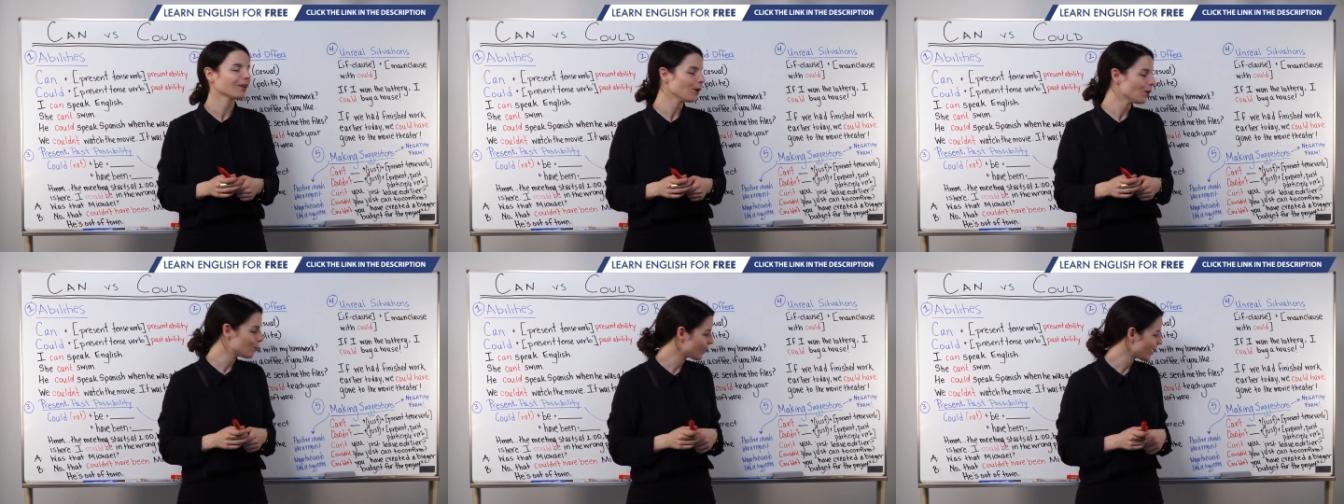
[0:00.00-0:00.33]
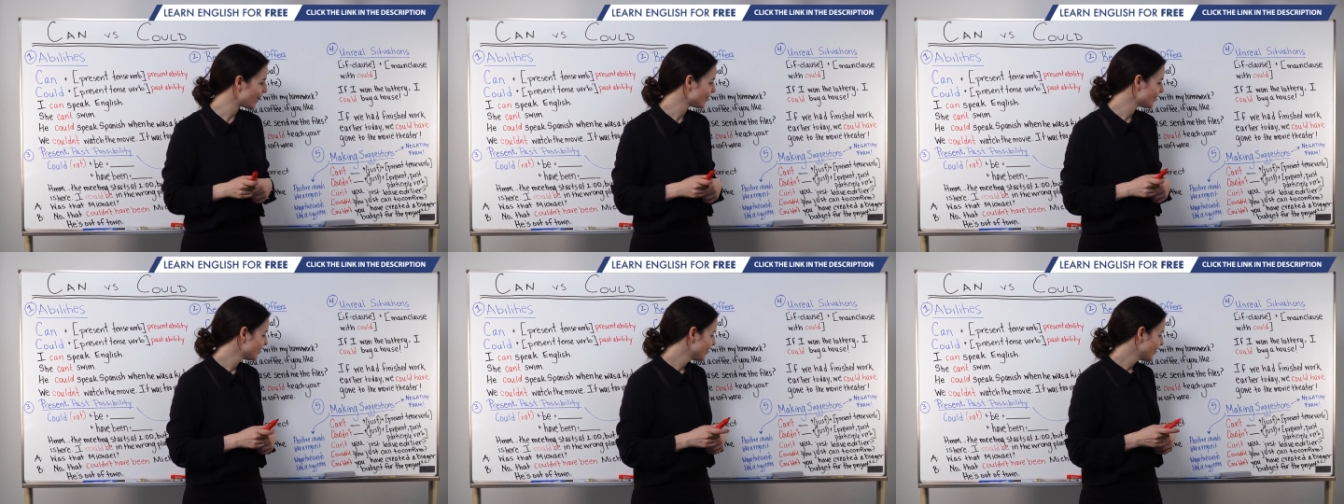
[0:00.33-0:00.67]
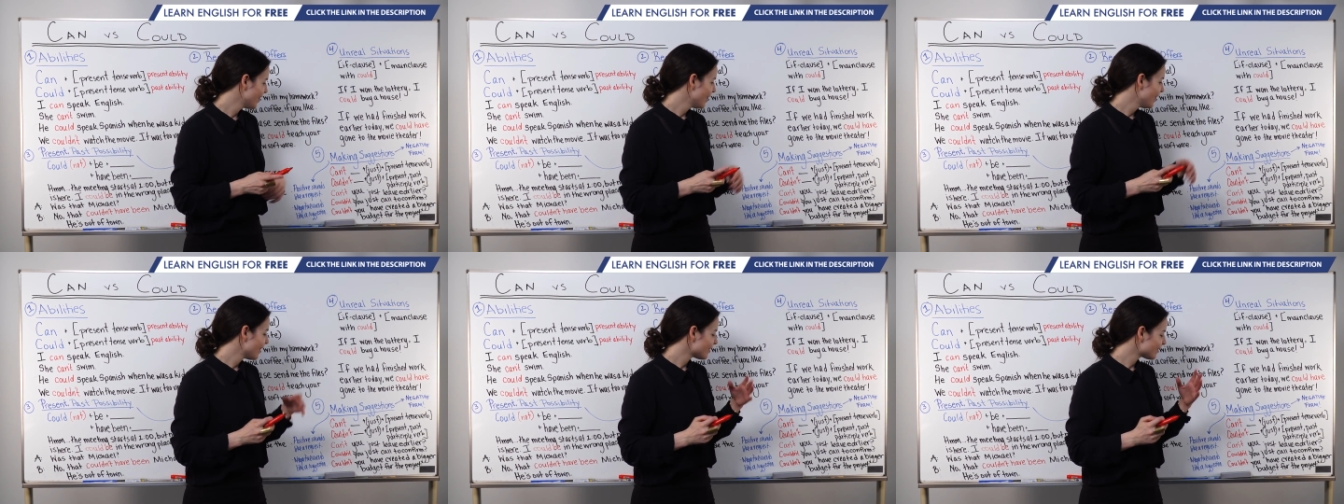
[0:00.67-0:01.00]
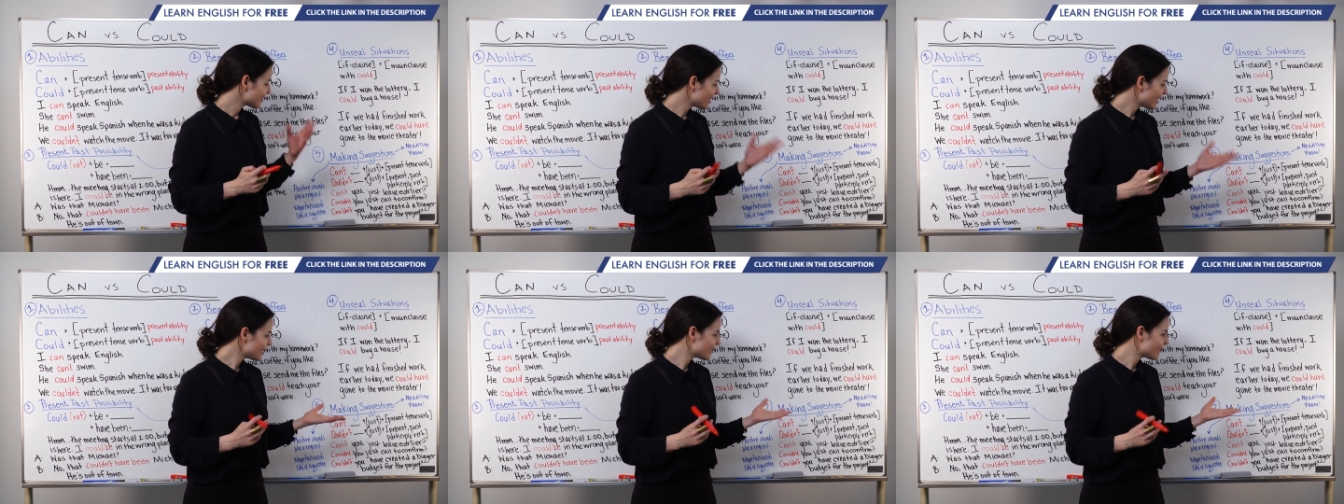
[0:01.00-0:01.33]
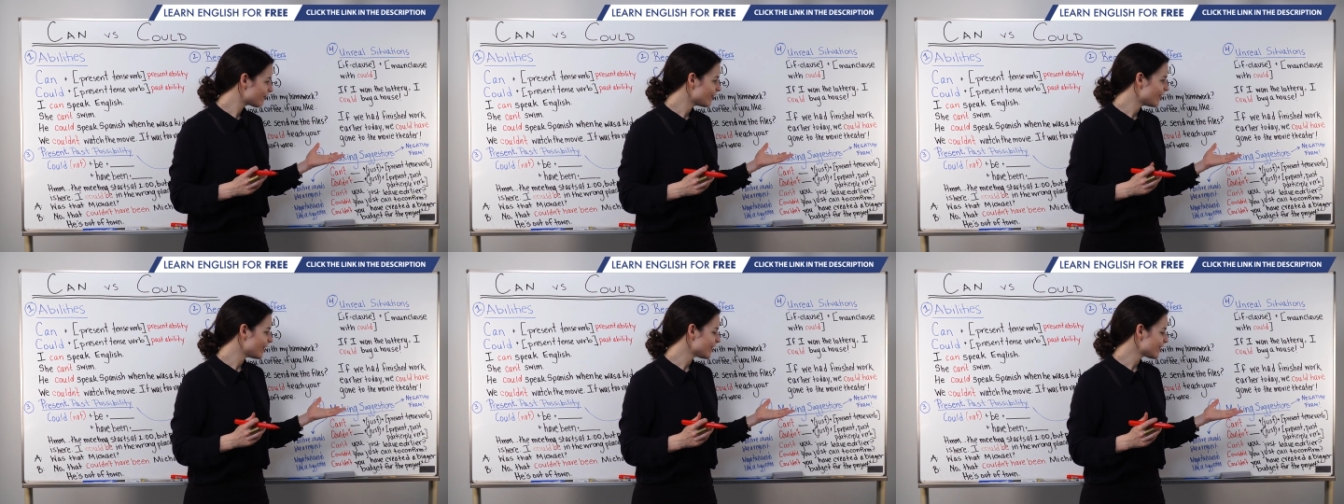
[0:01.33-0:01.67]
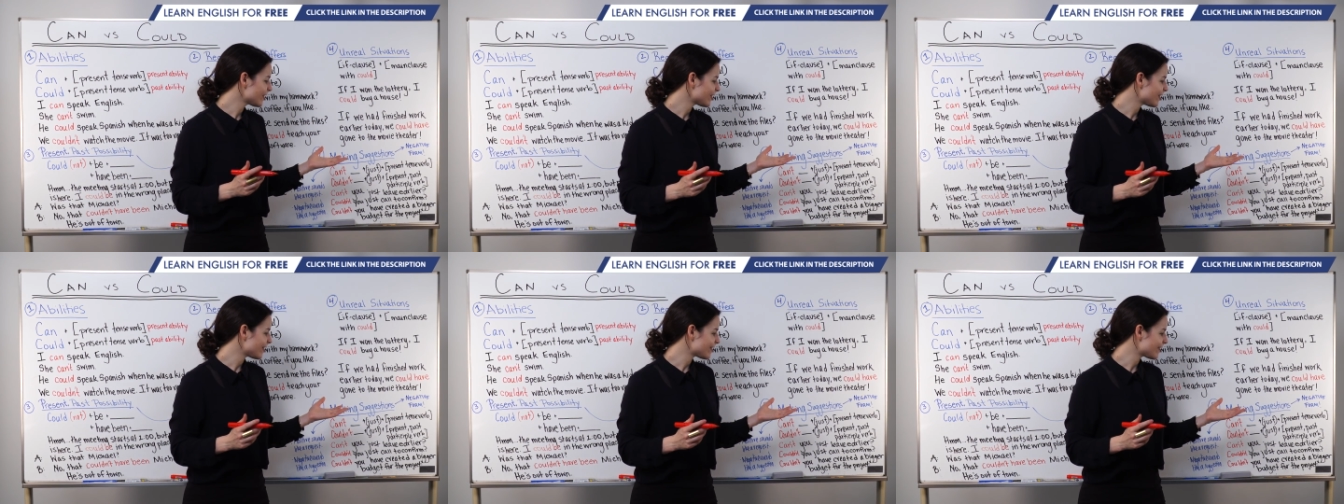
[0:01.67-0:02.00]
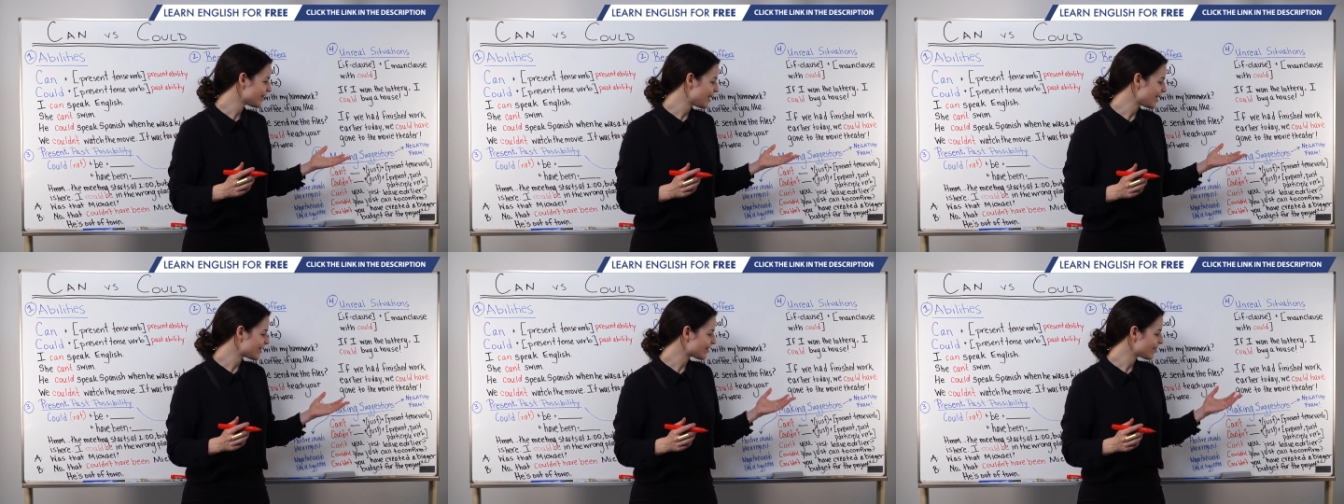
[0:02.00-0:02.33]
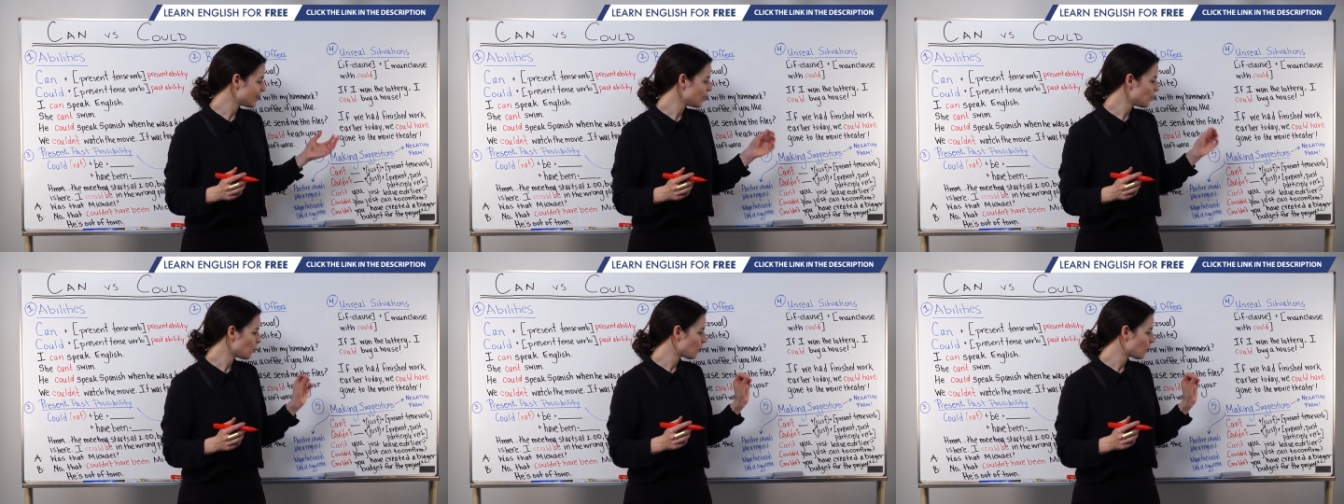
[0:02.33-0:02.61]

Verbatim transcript: Okay, let's finish this lesson